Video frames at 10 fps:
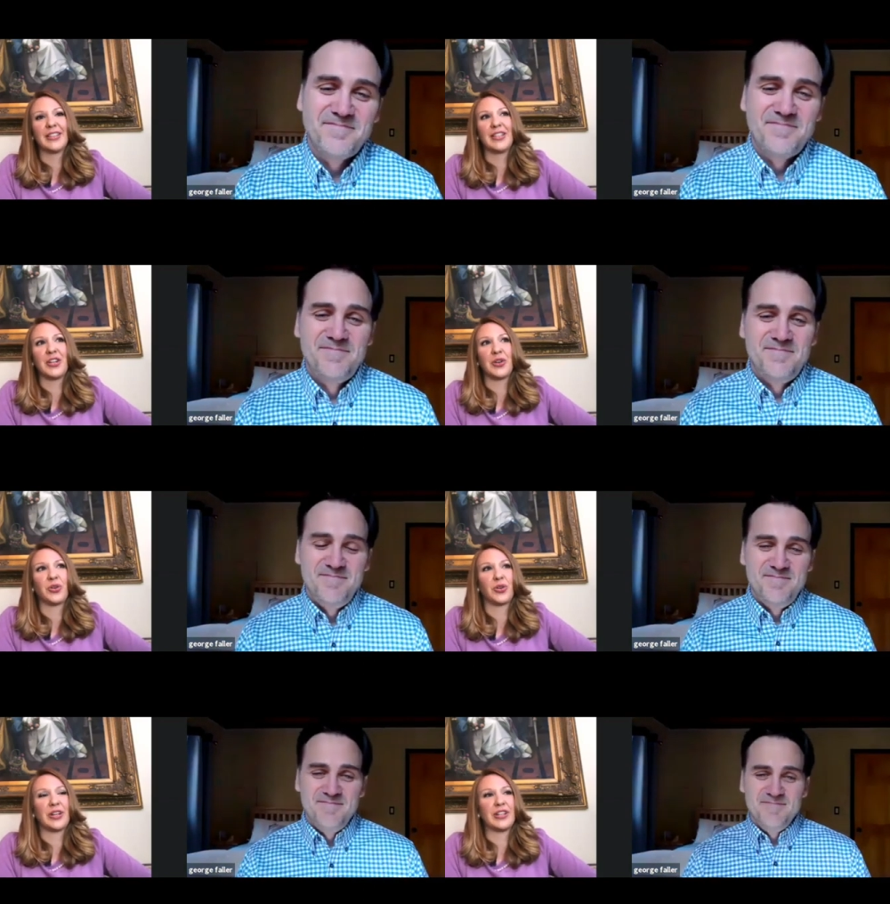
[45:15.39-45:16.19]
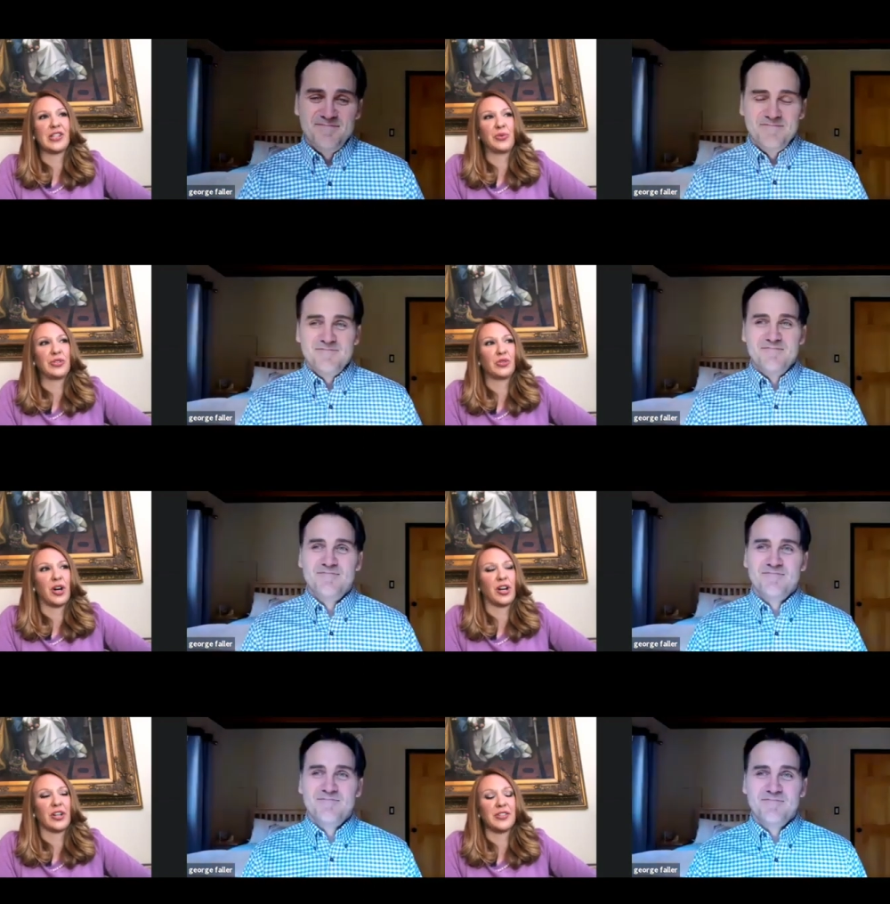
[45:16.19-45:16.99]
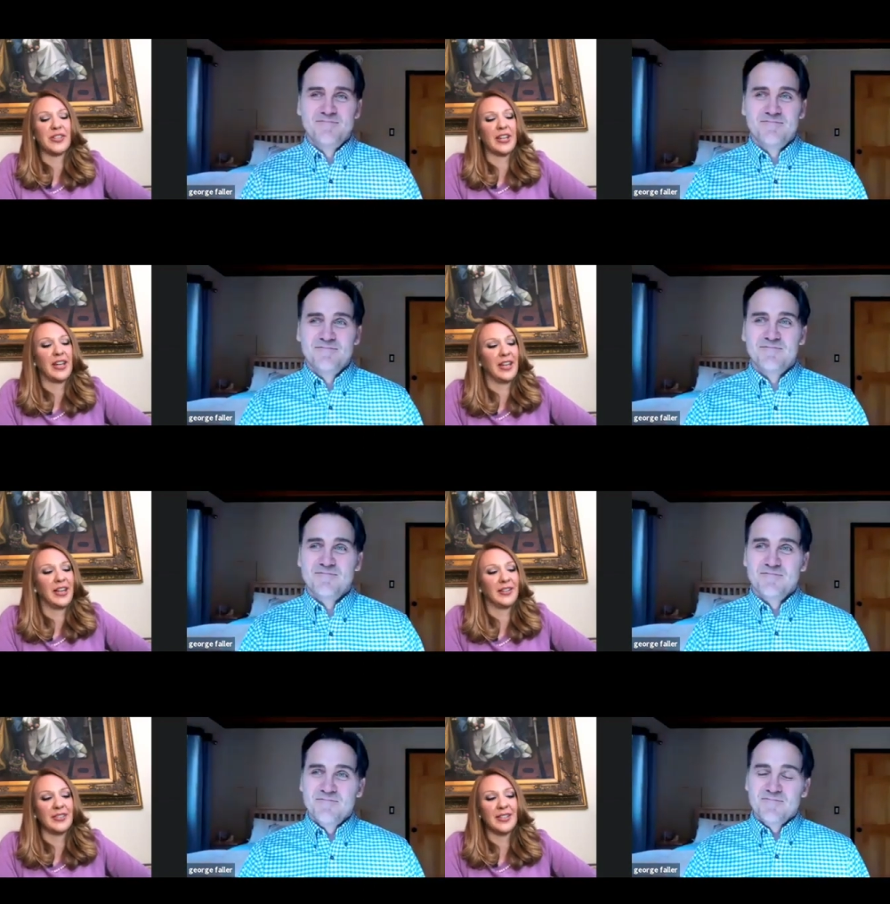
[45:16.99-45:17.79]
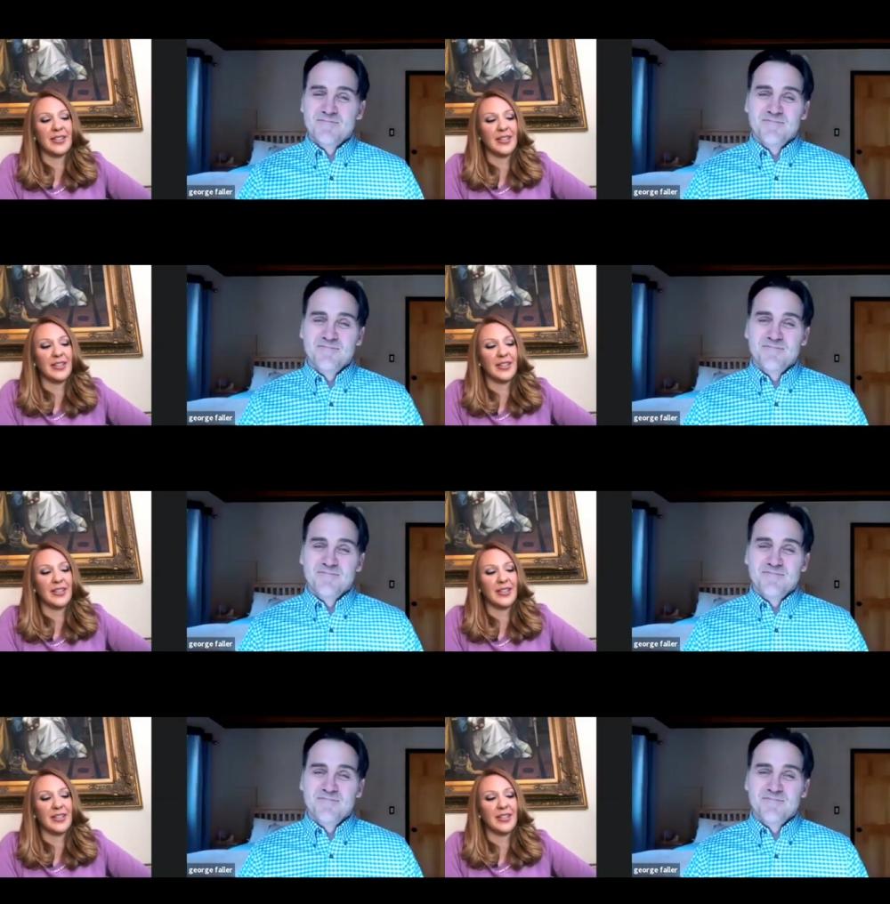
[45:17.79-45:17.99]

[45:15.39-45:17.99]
Speaker 1: you know, according to withdrawers and